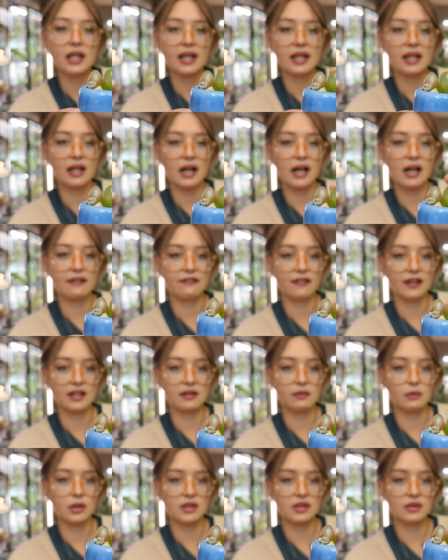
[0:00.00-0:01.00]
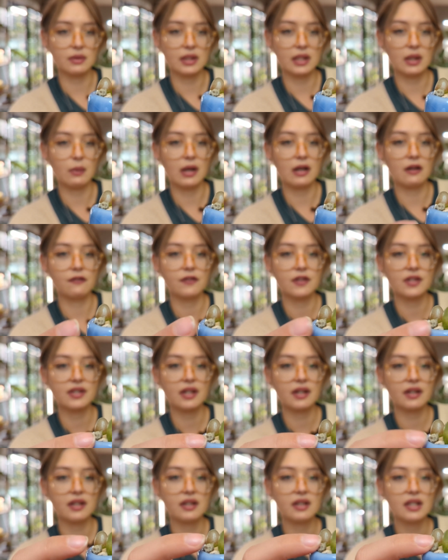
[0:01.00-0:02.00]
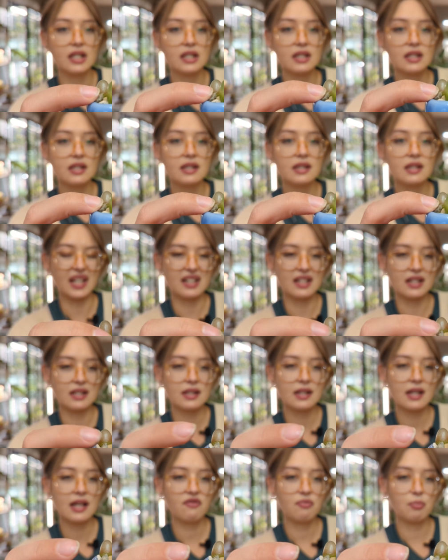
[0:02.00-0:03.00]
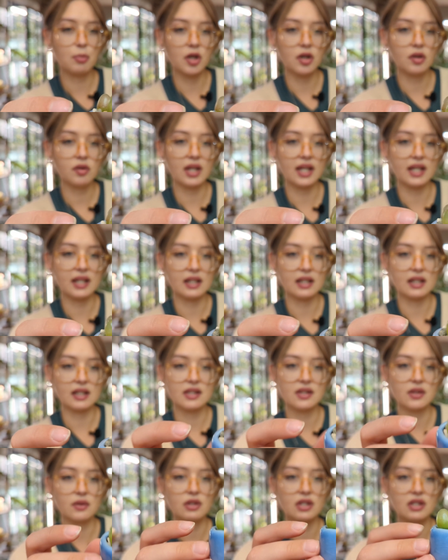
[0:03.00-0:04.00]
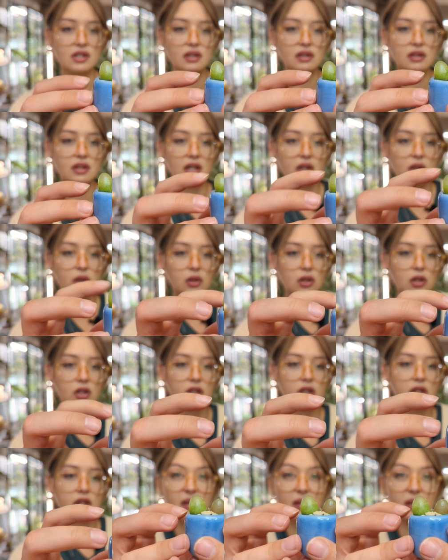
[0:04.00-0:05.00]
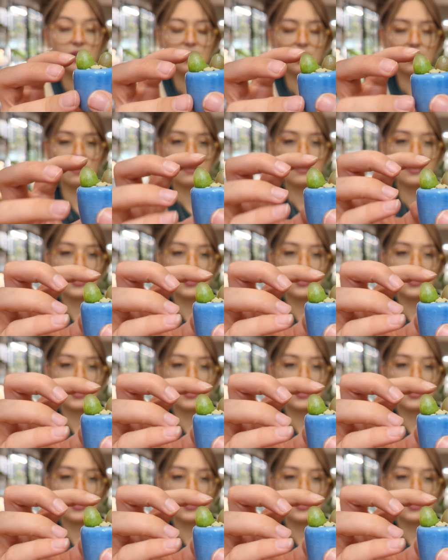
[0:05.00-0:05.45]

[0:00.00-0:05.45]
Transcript: Like I find it works really well for succulents. It doesn't have perlite in it, so it doesn't like look, you know,